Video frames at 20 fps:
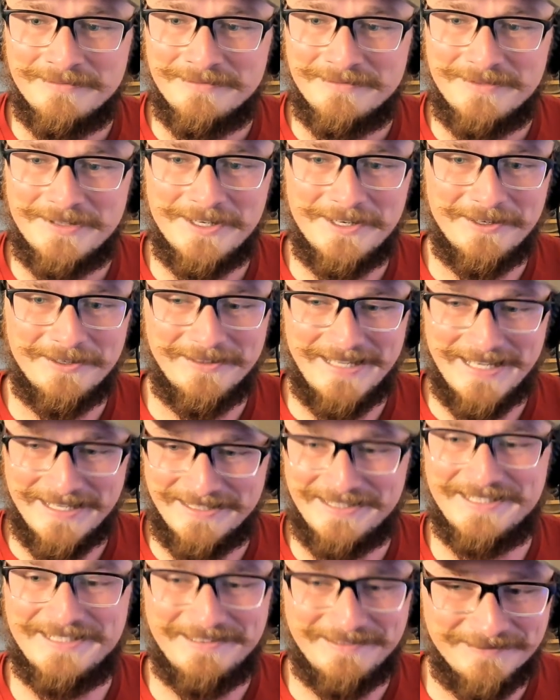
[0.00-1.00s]
Bro,
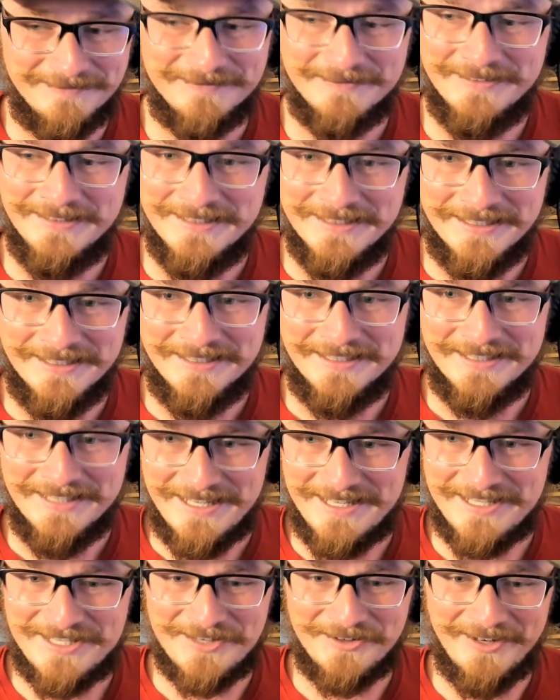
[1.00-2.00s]
yeah.
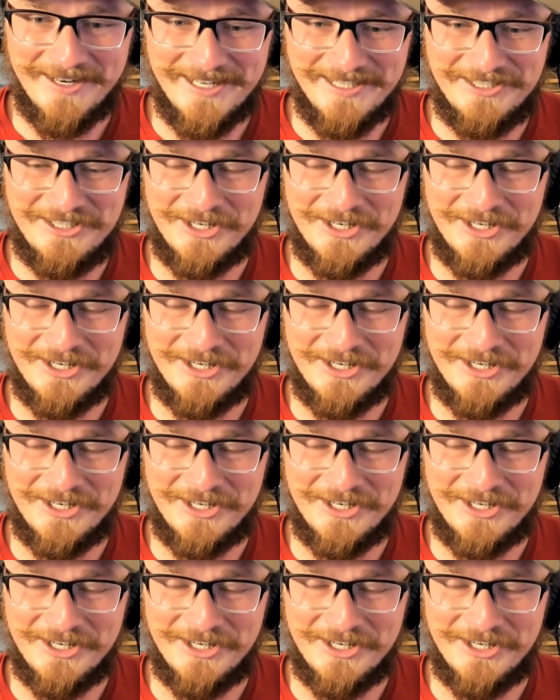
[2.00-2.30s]
That's right,